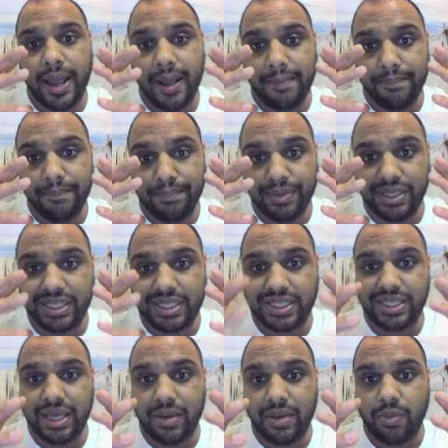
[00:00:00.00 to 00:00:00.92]

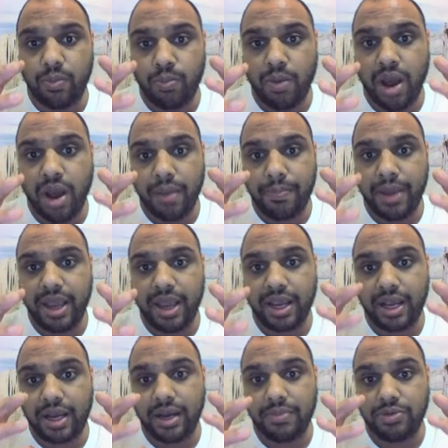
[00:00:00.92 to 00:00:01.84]
MPCA,
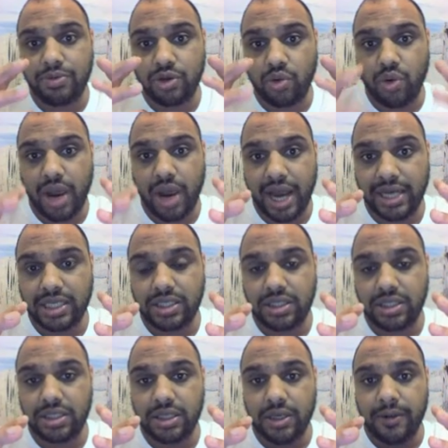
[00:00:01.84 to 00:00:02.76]

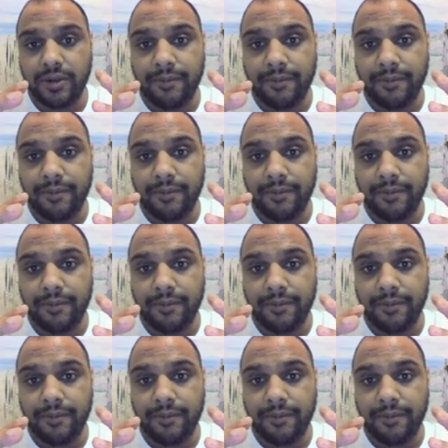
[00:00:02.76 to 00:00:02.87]
MyPayingCryptoAds,